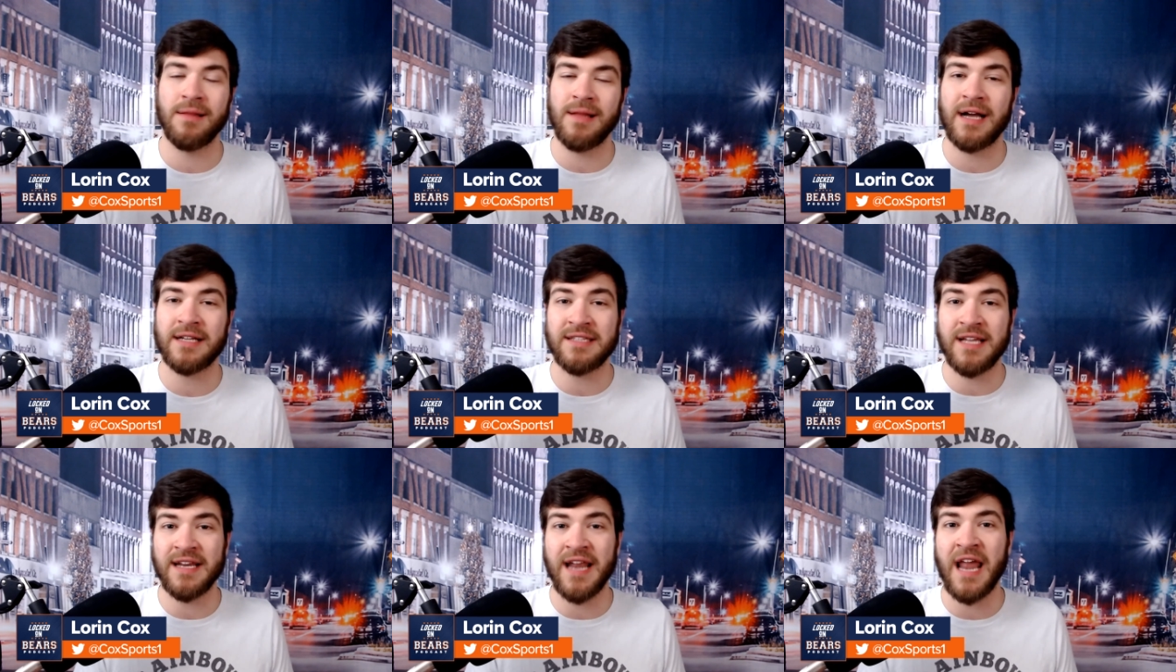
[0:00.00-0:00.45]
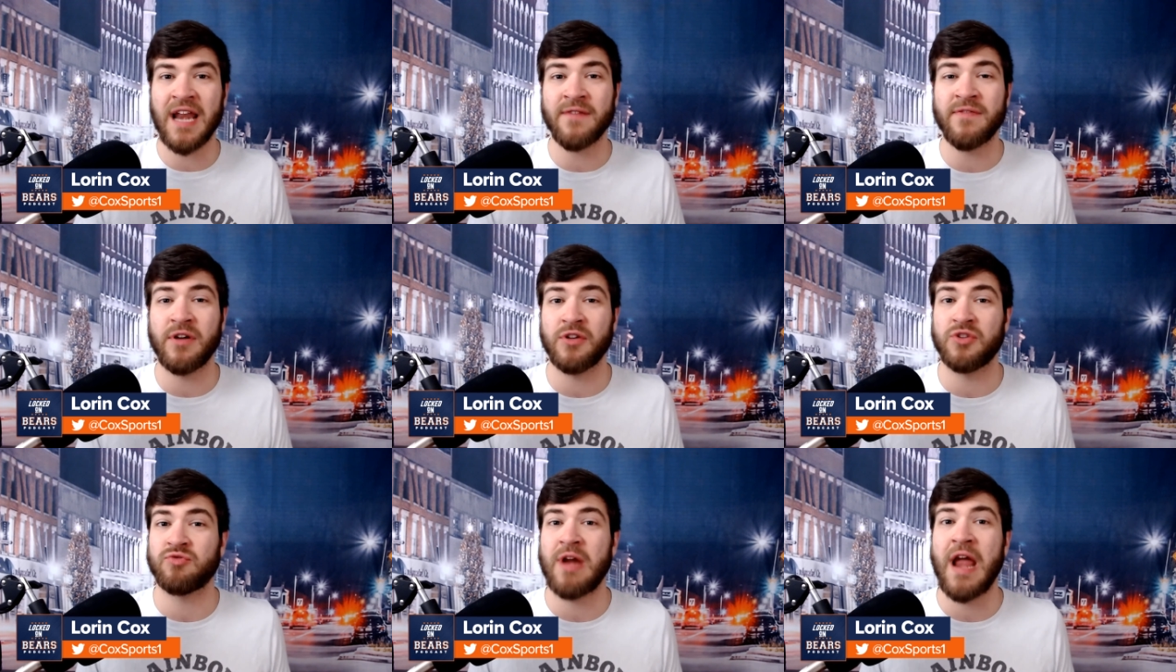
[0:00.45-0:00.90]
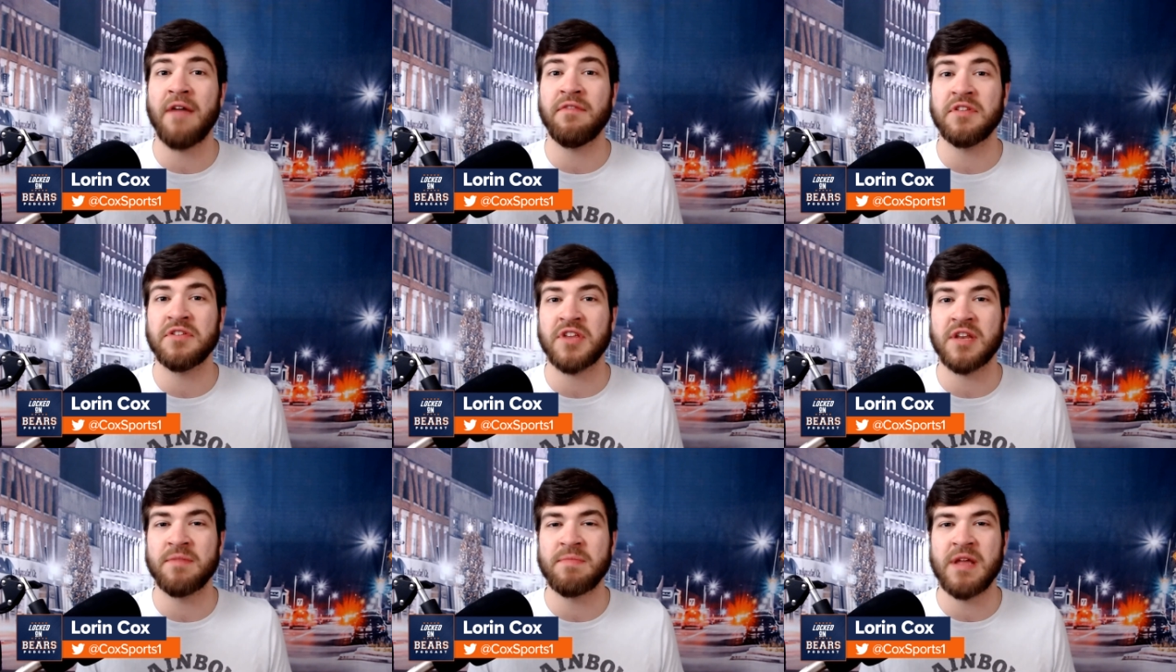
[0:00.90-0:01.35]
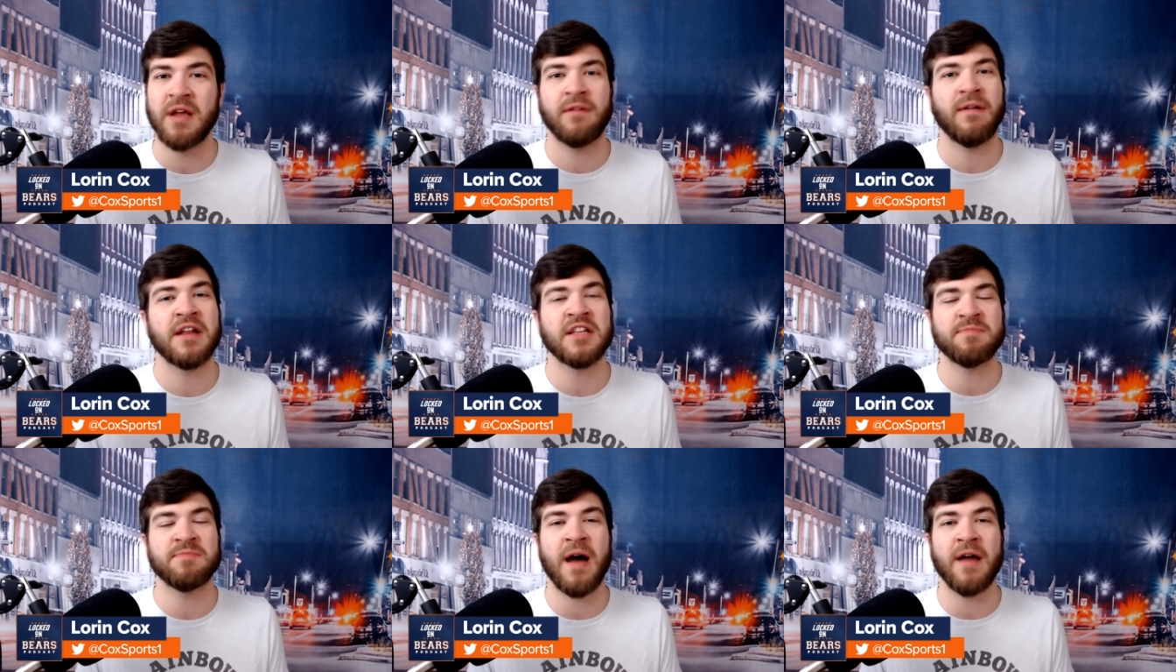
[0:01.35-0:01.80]
Locked On N F L Draft is going to be a
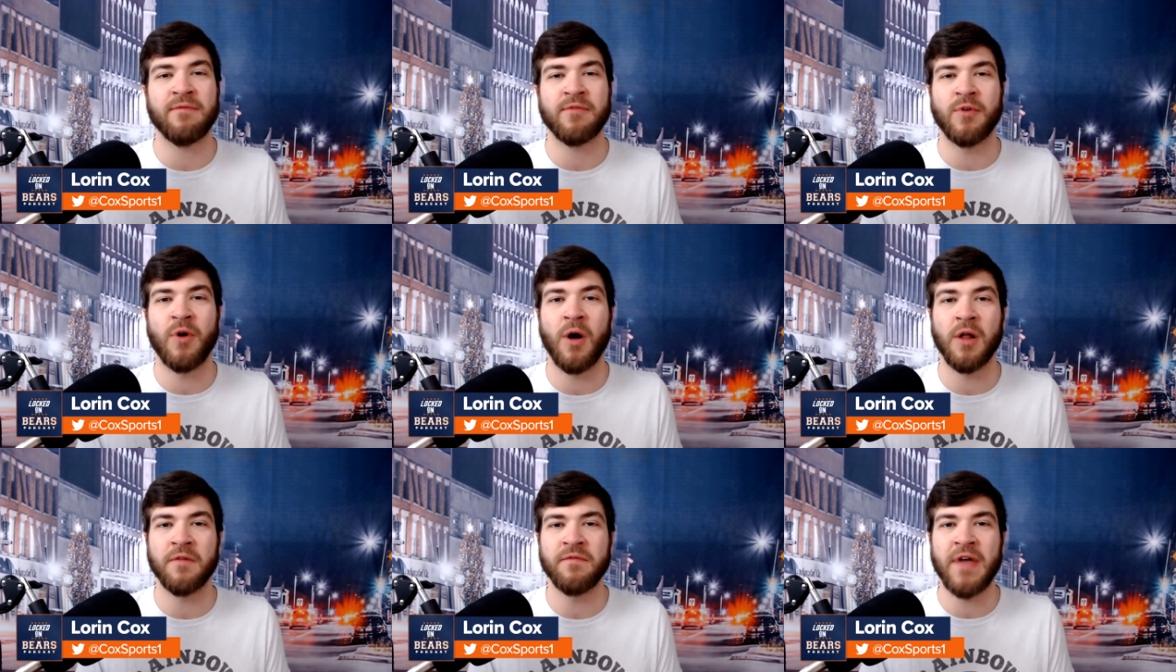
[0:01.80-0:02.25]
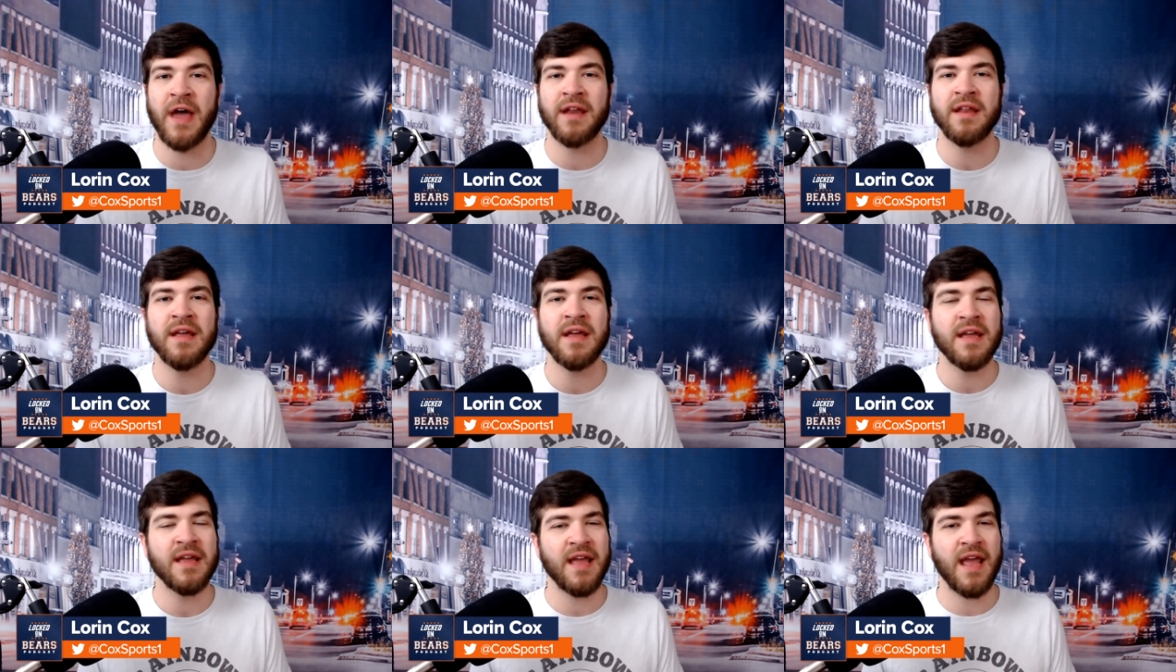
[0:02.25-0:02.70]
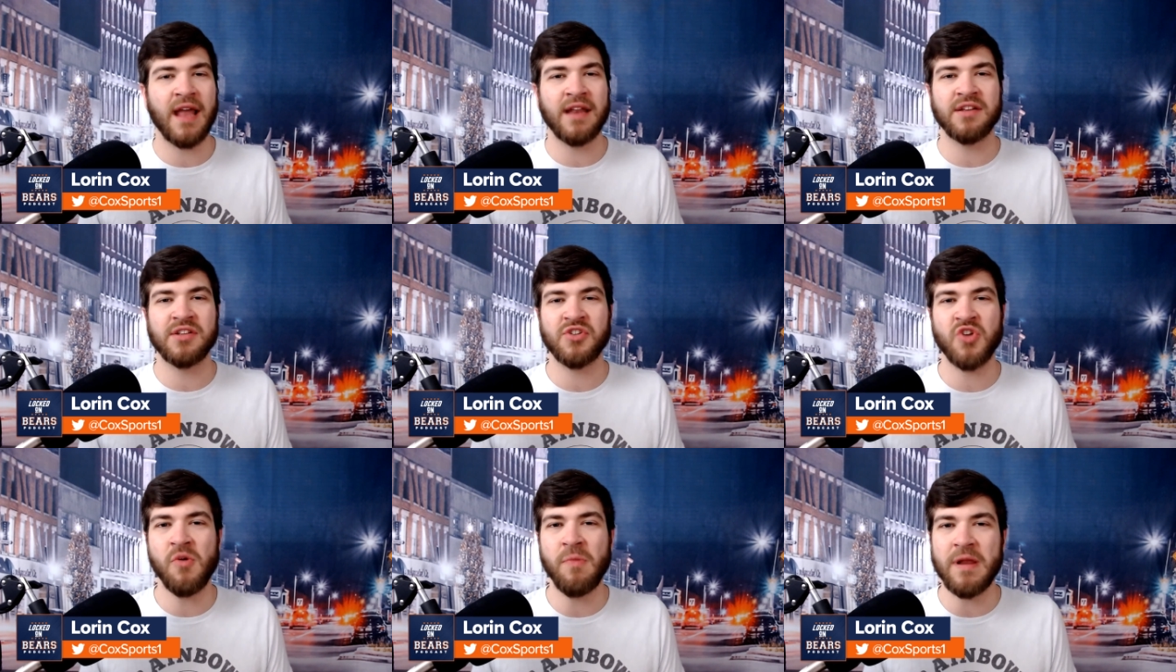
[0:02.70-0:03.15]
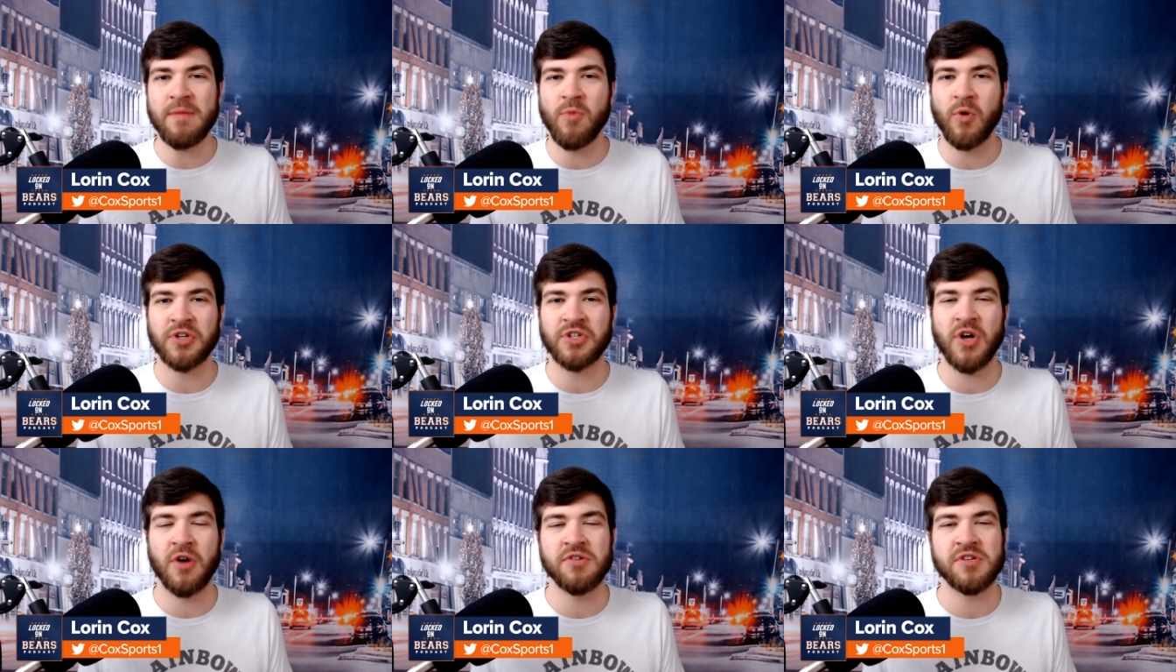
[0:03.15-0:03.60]
great spot for all of that, and so many
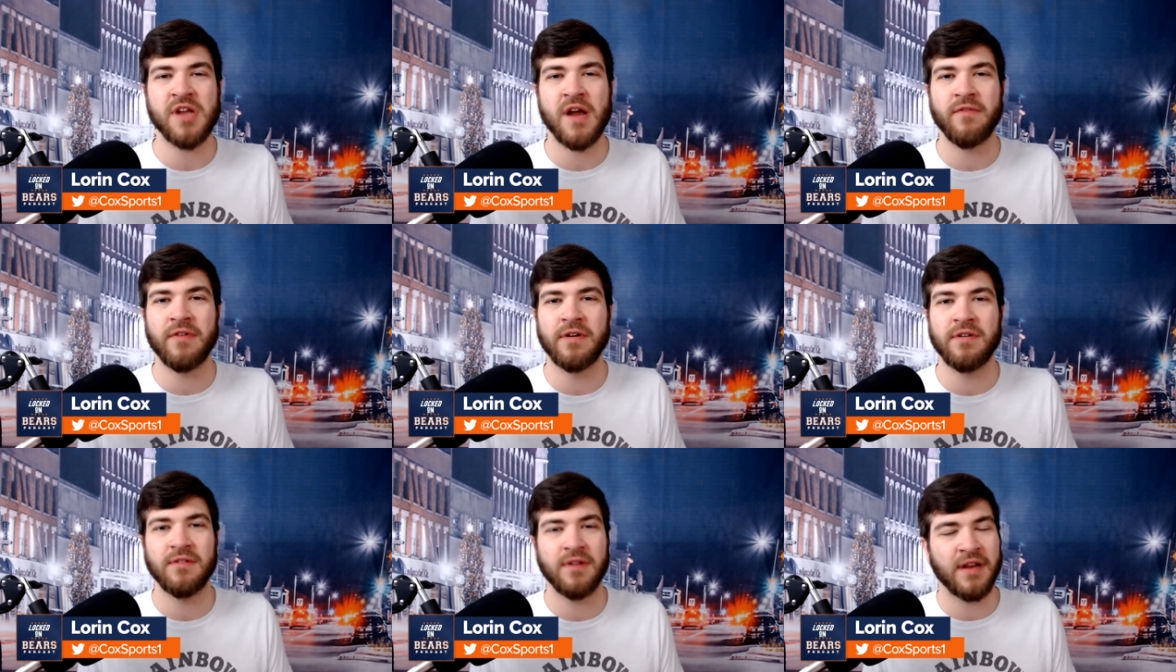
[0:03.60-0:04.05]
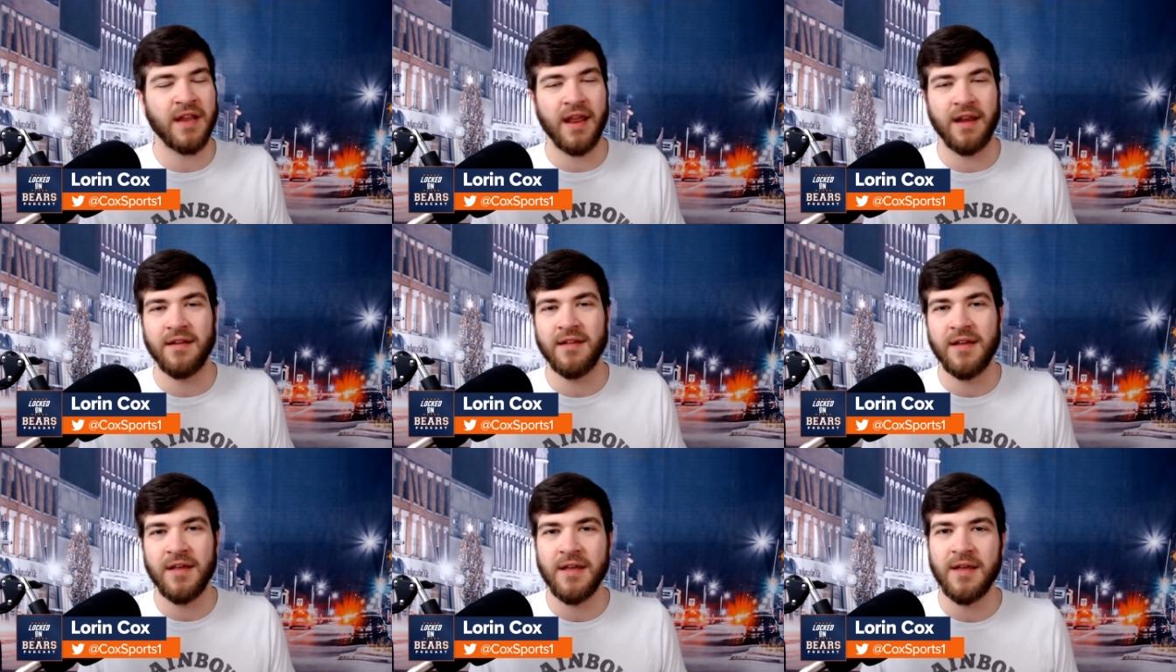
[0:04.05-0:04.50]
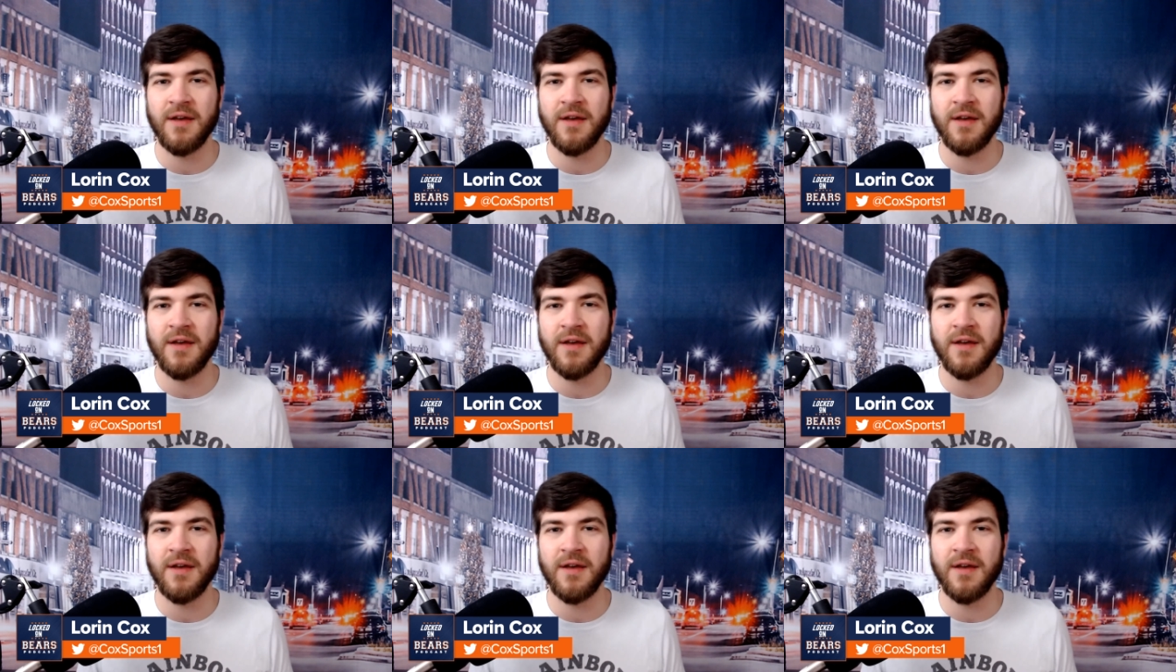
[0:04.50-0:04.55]
more shows covering, again,